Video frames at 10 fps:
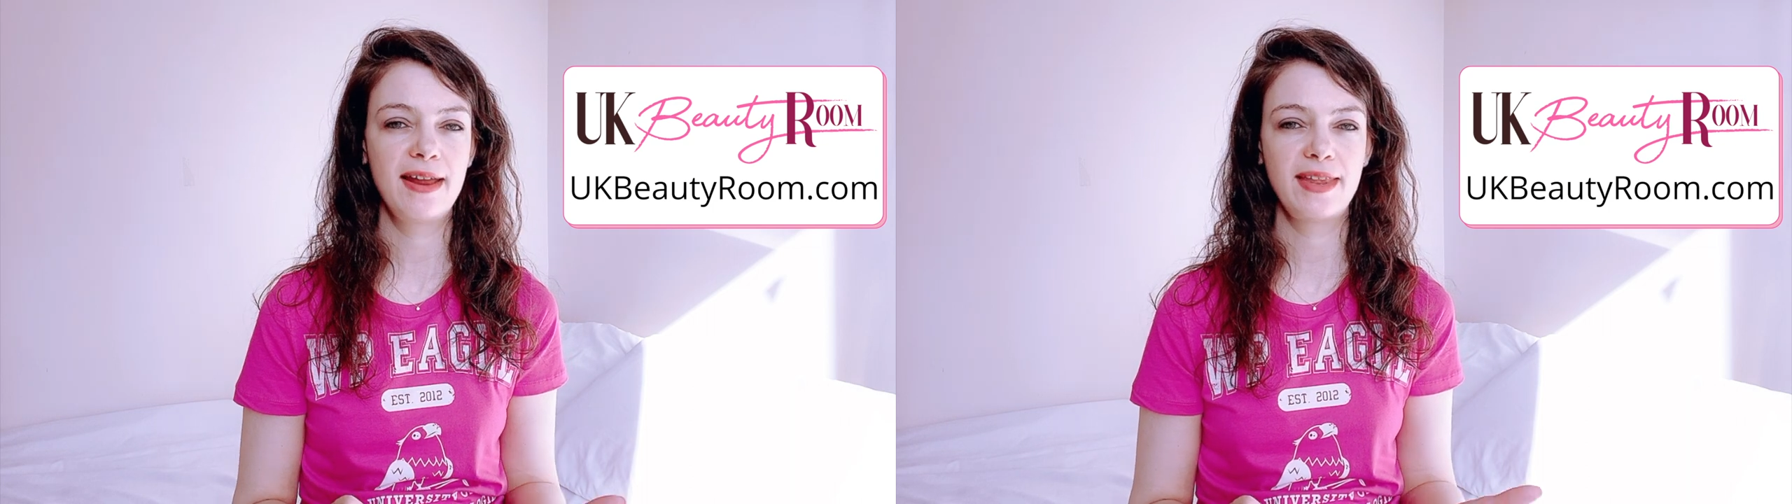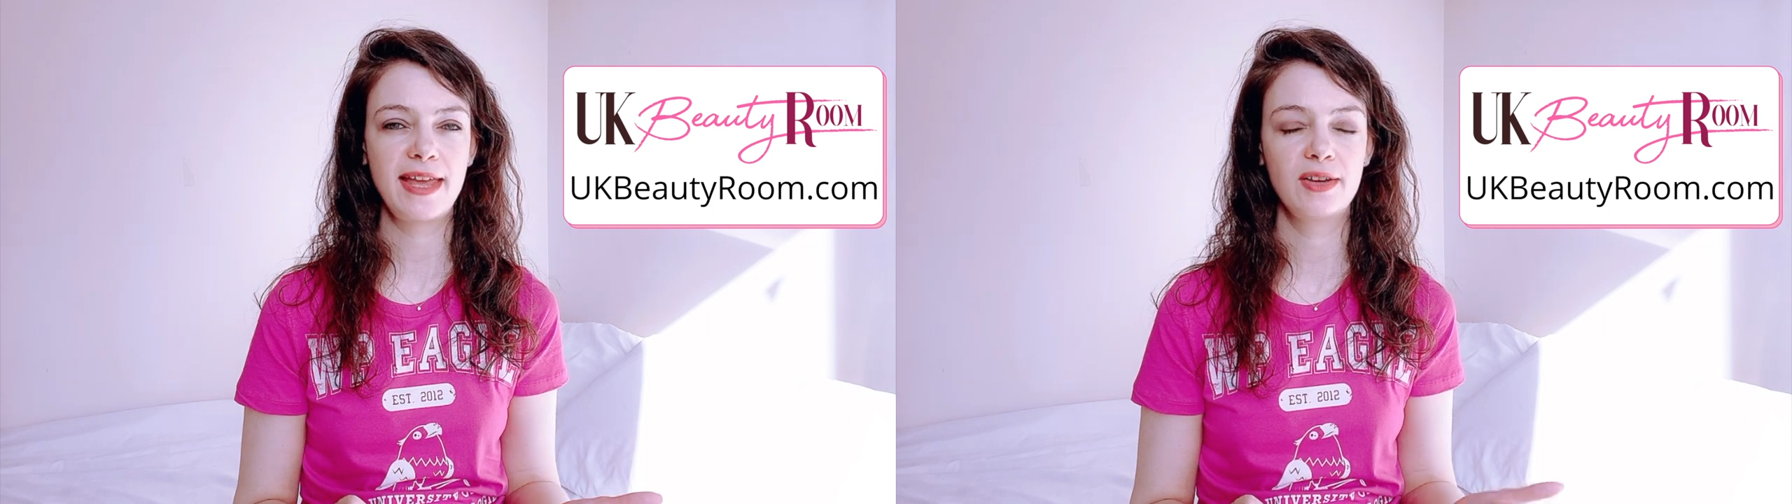
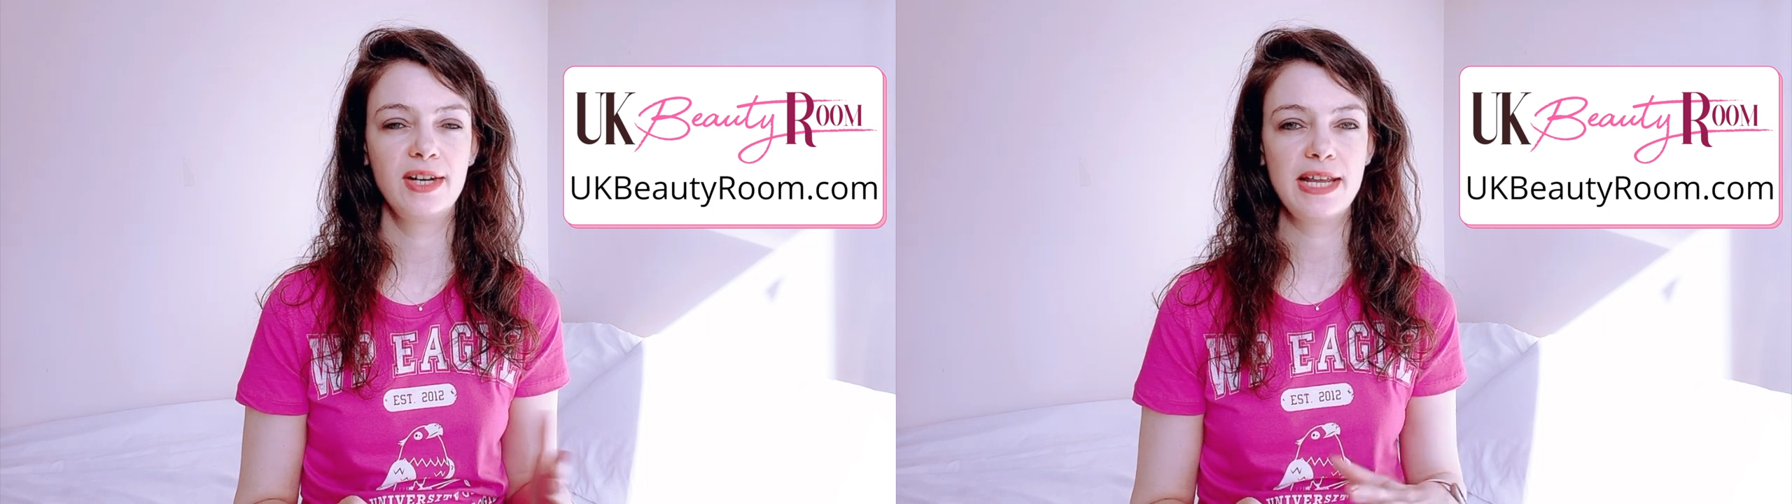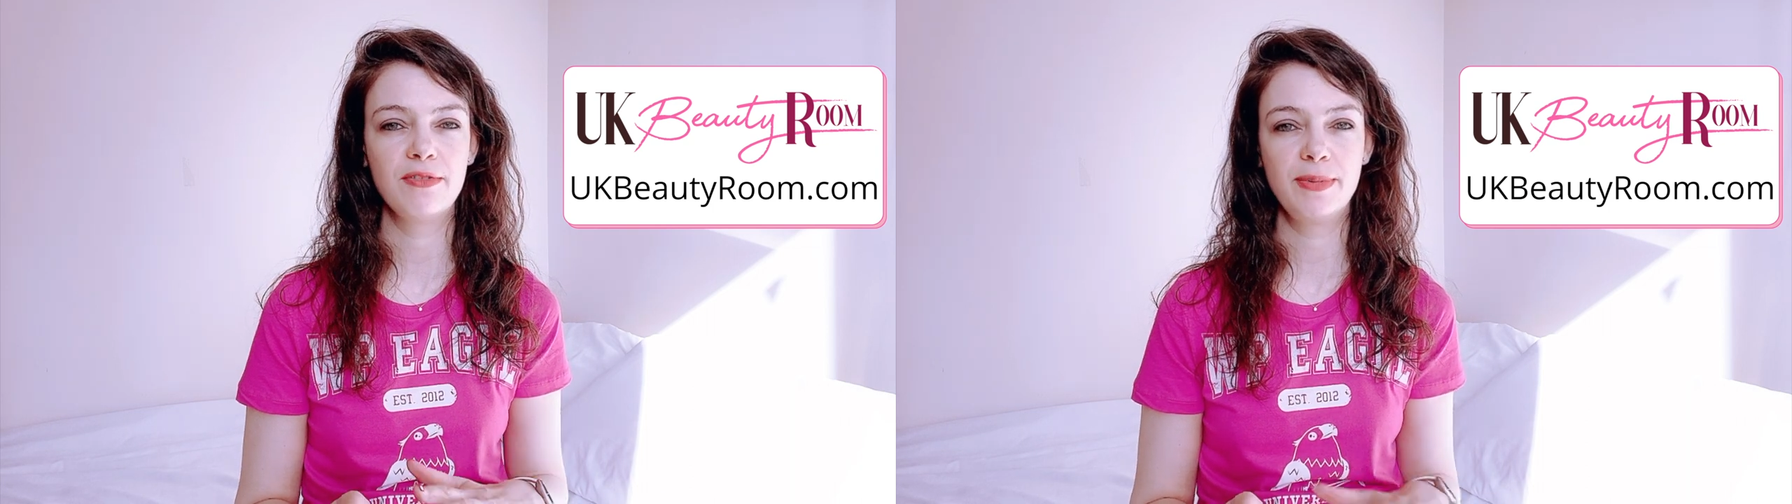and they
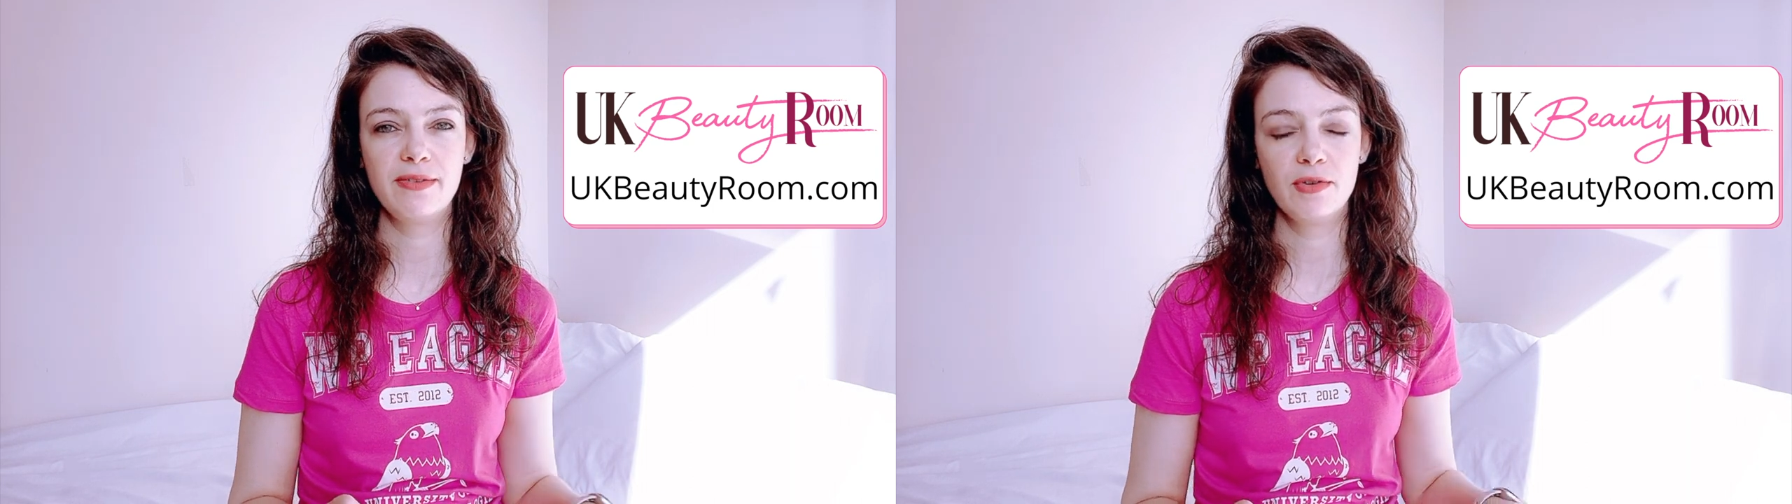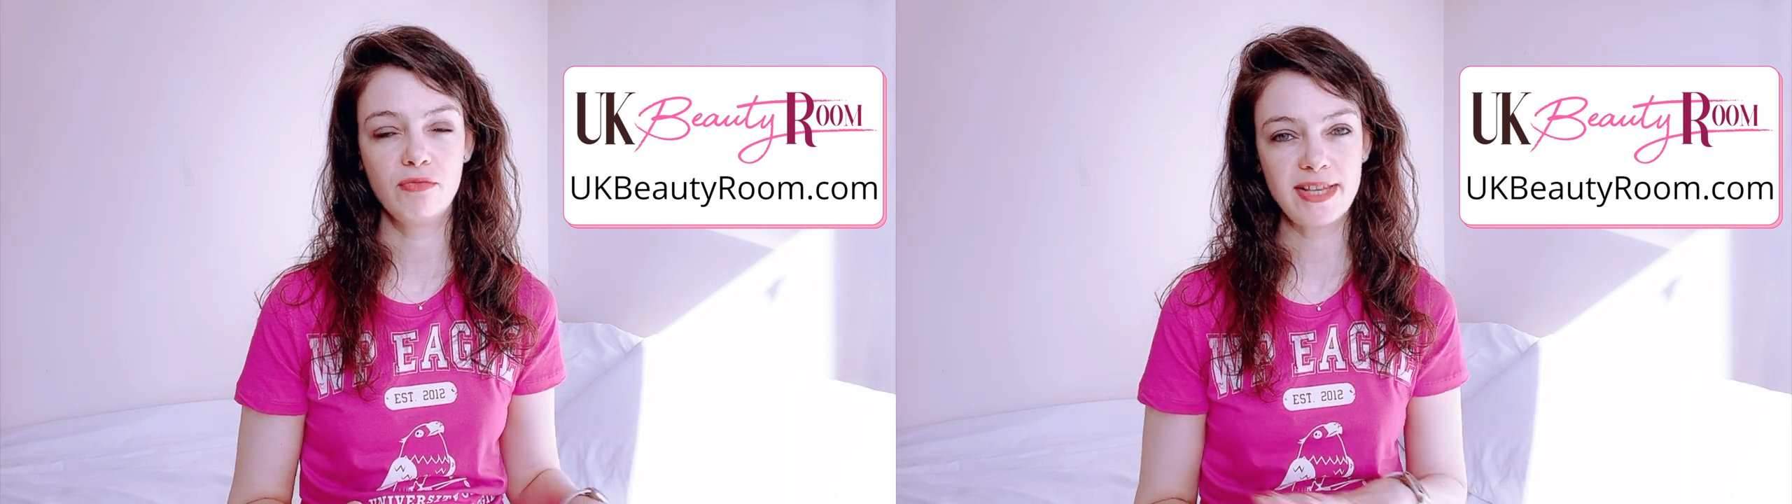can leave a bit
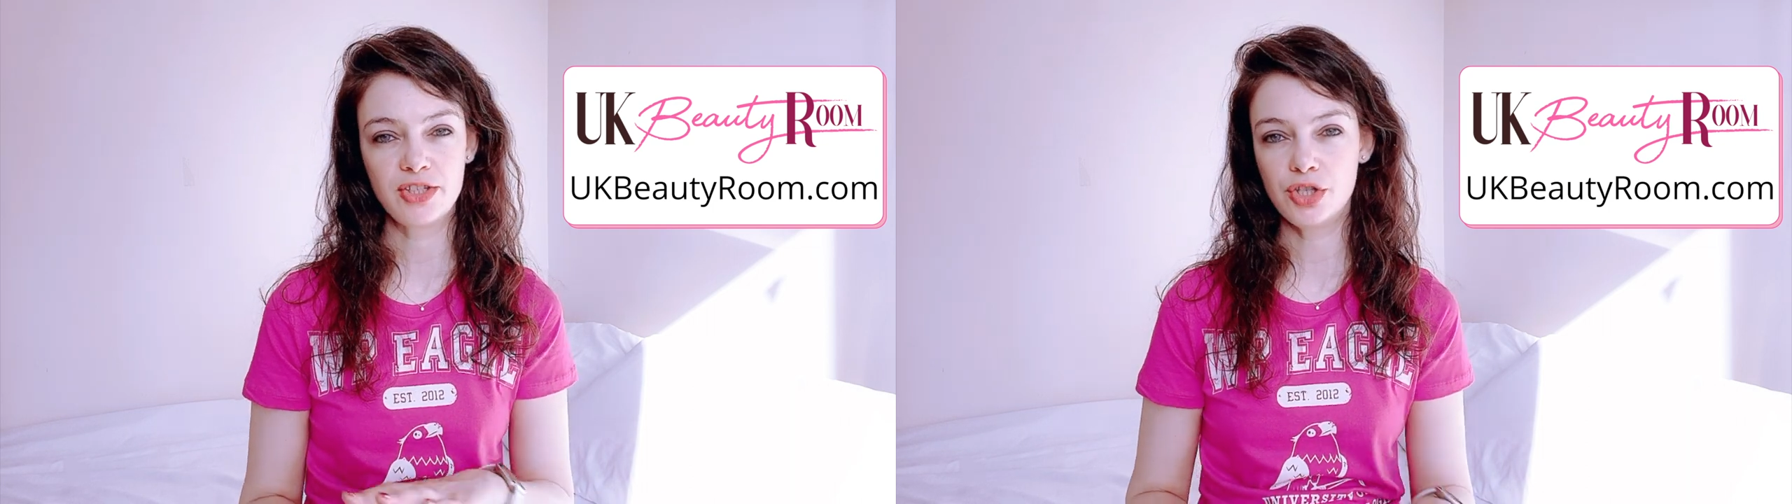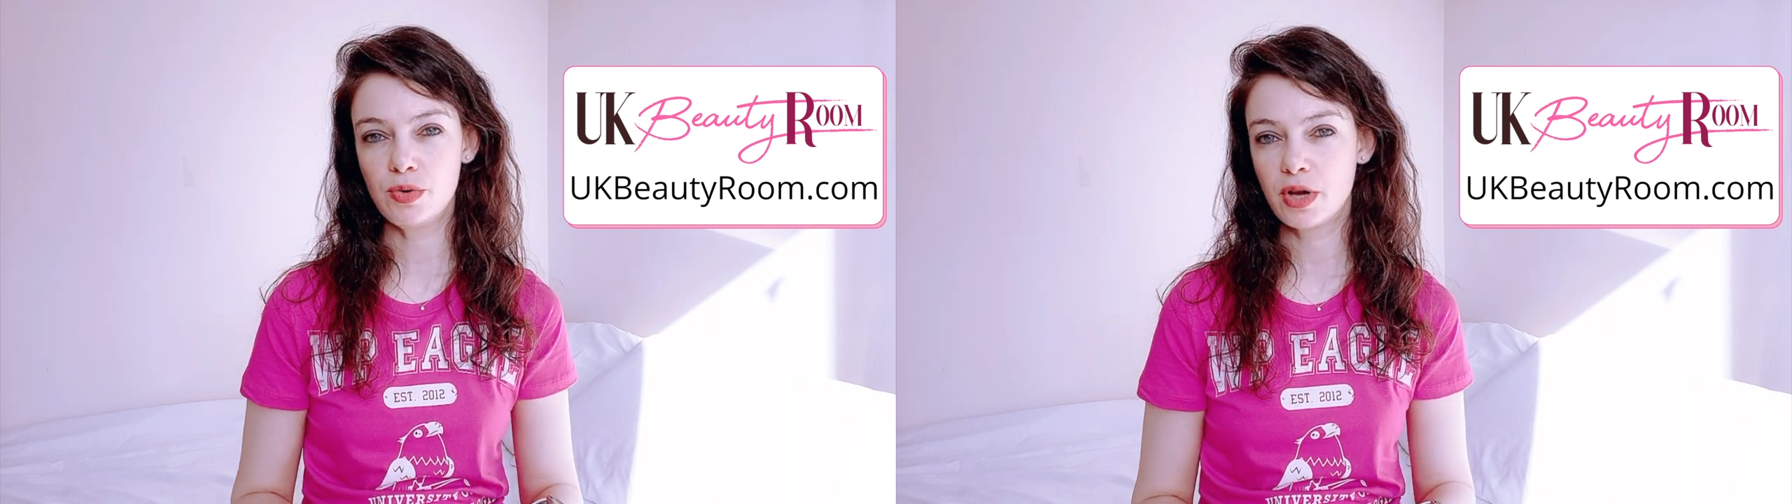of a residue